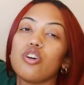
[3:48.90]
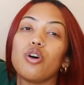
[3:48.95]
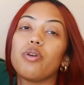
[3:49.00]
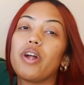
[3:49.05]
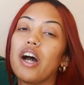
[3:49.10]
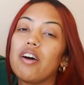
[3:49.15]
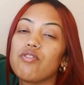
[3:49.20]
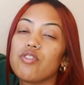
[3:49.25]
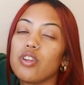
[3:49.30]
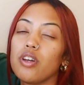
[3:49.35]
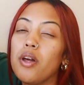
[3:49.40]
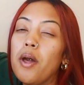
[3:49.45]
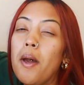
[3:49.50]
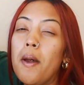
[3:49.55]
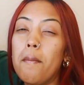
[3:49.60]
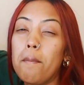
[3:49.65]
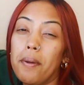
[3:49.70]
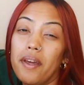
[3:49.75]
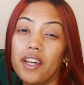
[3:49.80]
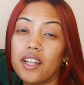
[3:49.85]
don't have to
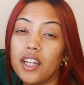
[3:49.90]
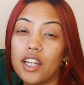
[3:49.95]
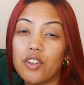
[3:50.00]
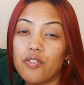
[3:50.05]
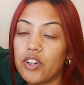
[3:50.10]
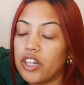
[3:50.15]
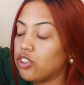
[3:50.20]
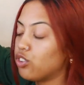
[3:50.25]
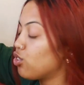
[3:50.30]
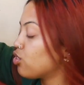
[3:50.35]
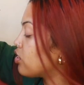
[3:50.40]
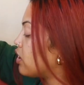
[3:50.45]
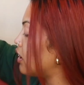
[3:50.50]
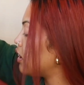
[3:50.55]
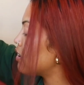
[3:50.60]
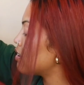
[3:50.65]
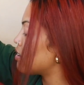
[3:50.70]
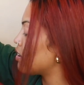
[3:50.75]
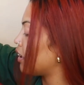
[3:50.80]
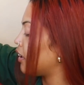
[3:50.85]
pick like facial
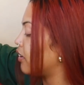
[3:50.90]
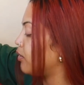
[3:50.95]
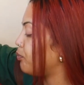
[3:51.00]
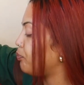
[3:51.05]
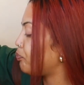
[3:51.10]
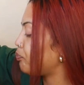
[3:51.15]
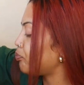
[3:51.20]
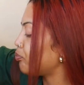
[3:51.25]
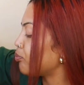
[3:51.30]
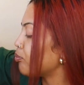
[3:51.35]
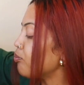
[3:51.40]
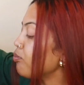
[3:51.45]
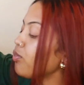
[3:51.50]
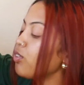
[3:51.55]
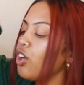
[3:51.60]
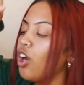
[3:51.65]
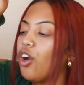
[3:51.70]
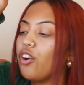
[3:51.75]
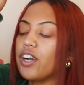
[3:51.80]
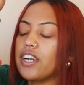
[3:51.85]
things. Like,
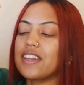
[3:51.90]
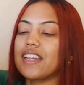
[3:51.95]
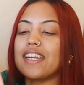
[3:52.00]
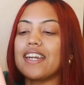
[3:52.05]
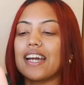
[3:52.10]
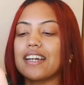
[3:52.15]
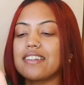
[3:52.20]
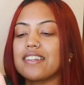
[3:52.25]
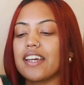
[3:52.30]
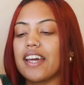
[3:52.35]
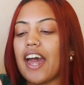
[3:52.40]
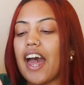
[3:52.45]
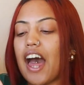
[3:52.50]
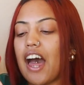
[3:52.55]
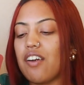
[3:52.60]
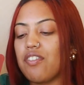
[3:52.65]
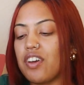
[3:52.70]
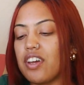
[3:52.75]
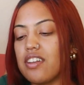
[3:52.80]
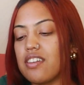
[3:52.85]
all right, the next thing I
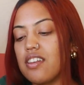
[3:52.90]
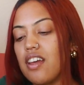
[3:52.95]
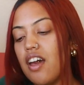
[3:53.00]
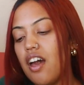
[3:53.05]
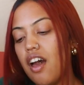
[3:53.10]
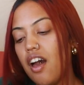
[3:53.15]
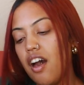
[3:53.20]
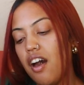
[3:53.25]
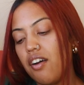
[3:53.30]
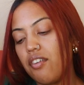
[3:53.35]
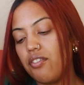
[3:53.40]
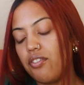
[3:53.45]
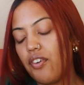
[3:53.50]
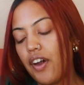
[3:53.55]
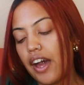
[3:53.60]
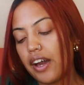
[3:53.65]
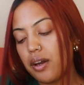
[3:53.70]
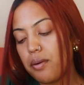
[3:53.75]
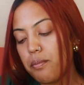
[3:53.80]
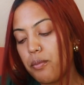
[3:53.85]
have is
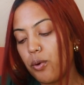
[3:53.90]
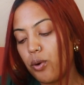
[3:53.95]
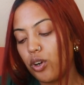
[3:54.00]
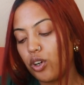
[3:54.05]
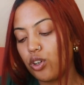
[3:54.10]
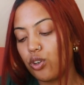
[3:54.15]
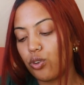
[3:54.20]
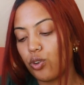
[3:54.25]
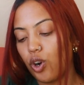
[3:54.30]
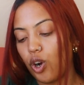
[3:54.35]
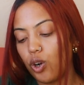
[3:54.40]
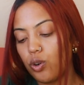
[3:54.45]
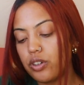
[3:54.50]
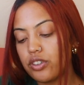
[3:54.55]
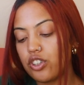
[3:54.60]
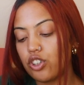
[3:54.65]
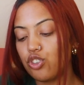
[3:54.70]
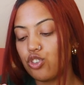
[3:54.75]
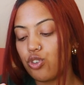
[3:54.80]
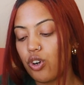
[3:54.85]
Vagamore Grow.
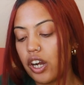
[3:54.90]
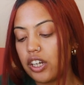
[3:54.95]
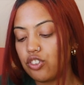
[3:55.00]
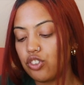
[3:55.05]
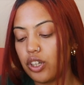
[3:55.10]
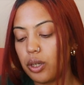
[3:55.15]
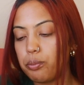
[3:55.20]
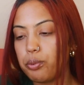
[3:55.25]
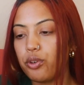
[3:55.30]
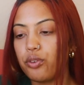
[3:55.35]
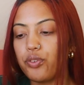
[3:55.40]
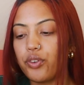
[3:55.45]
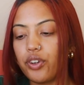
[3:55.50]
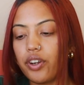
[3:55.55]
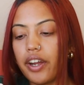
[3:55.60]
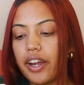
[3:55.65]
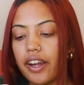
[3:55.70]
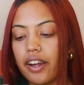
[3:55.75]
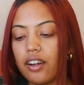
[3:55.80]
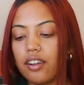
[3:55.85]
Is a dry shampoo for
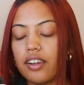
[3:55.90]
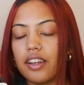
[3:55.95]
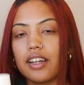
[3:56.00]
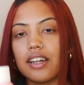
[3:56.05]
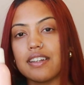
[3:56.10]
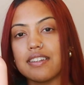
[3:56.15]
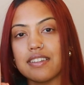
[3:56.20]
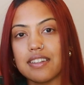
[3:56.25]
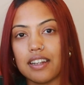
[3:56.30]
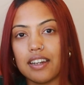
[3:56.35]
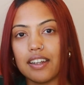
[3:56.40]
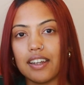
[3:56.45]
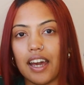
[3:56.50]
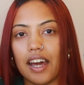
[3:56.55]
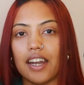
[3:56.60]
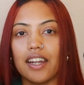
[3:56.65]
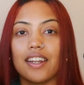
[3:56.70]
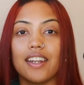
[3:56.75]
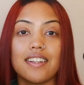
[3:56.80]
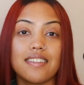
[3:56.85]
your hair. Like I said
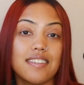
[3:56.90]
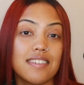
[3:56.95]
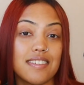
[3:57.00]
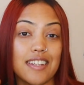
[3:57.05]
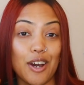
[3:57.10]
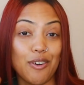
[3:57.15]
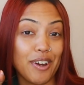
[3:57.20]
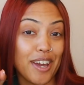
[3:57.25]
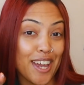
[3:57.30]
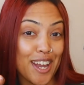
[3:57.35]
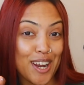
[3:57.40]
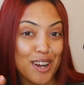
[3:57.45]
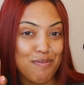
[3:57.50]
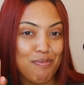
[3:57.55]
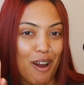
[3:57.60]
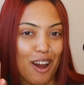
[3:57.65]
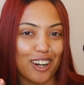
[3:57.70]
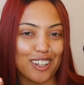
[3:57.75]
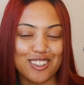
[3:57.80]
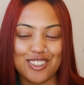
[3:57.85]
again, this is now a hair
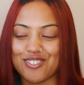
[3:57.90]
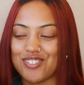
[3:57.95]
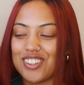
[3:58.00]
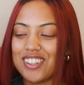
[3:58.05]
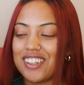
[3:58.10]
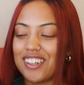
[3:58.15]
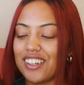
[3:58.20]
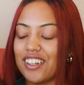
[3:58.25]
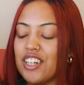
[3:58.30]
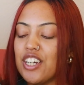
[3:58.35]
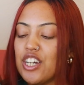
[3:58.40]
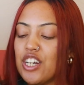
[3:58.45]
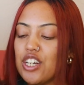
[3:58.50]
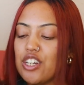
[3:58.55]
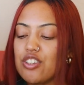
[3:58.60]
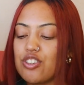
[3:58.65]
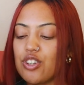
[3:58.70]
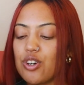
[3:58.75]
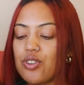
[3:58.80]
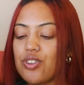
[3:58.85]
product over here.
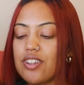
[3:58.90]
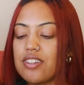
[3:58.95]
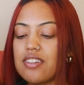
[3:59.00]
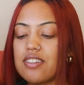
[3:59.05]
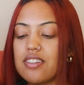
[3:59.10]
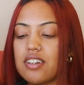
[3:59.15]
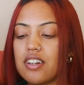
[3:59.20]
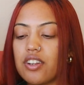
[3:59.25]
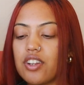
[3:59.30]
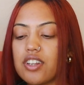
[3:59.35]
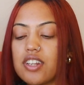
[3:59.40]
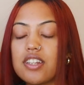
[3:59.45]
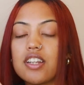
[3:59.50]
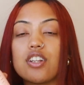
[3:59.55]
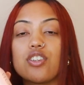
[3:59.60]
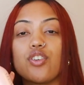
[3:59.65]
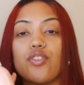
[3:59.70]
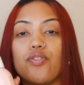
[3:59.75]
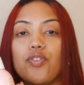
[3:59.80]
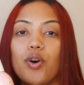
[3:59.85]
So this is another thing
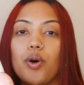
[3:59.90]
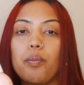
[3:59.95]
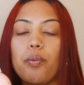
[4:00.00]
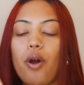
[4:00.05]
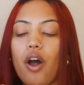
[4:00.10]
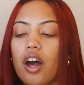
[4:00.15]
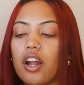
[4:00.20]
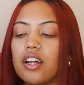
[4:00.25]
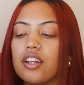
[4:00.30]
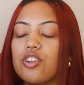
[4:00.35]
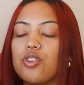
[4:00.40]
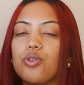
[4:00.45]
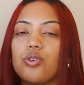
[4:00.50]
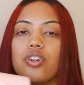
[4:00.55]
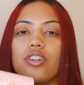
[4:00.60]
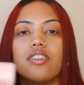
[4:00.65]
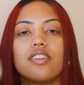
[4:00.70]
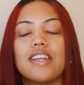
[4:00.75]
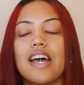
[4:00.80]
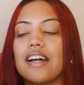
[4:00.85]
that's a full product. You
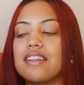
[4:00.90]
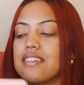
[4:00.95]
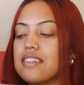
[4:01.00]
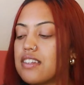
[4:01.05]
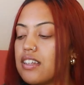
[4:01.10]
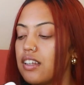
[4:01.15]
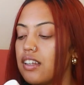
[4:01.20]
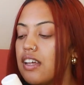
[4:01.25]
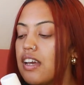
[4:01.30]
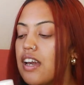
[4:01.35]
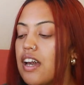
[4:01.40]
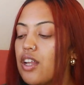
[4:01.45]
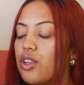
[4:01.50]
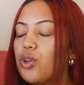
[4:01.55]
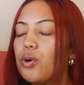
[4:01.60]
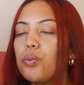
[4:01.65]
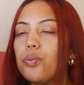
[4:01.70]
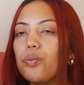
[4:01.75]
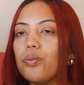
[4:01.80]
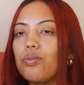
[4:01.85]
could test the
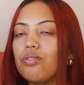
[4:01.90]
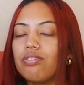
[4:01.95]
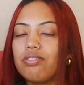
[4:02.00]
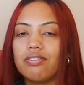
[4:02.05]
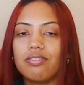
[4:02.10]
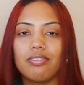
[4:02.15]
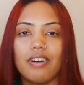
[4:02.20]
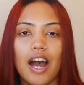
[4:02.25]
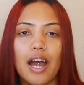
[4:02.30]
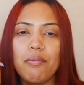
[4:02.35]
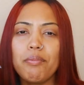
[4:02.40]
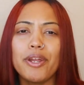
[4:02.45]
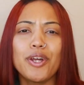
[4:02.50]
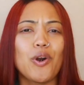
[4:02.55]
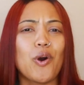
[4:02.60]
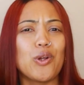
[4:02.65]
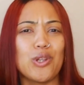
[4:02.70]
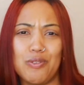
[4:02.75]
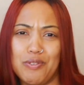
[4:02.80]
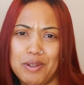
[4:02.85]
I'm
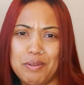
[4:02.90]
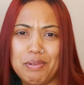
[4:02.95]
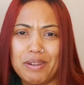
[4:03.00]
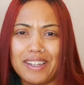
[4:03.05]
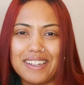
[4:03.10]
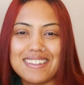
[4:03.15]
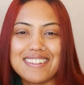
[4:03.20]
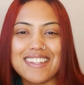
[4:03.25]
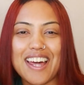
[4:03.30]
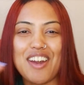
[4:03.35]
like all over the place.